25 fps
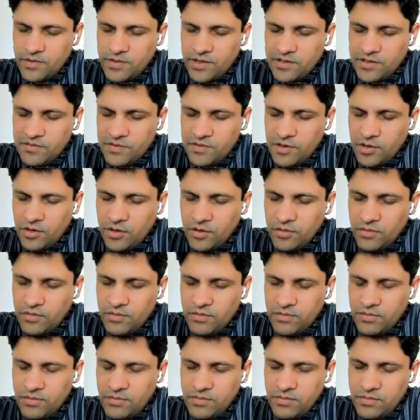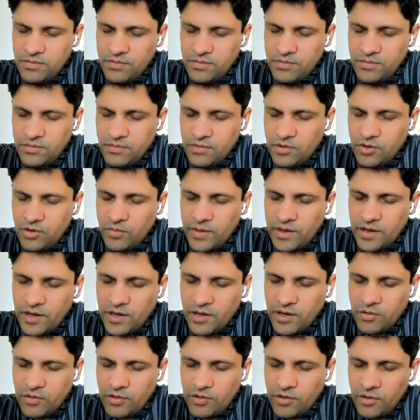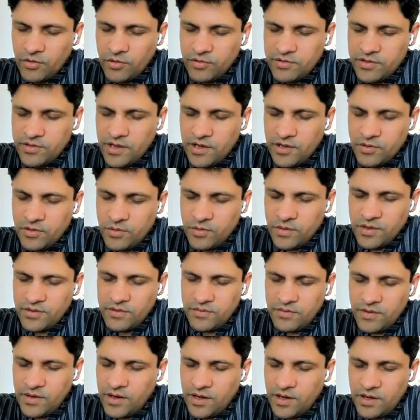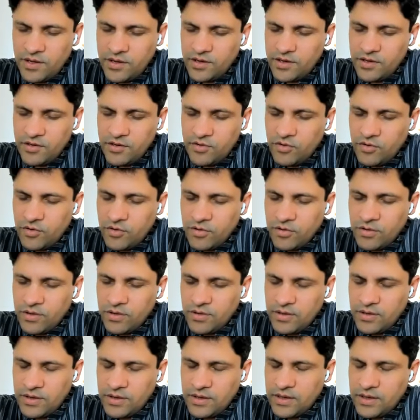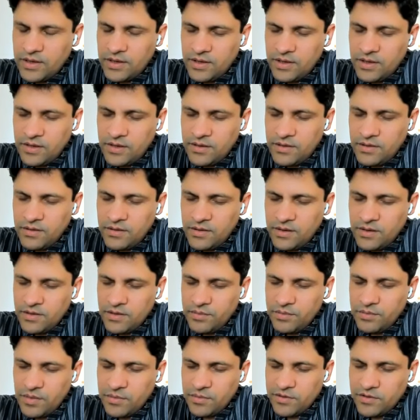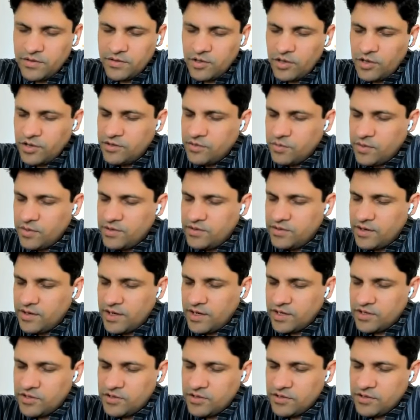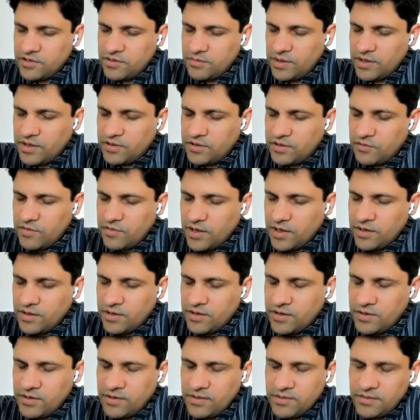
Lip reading: Because as we know, no matter how close they are to us, we can't control other people's thought, words, and actions. Best of luck.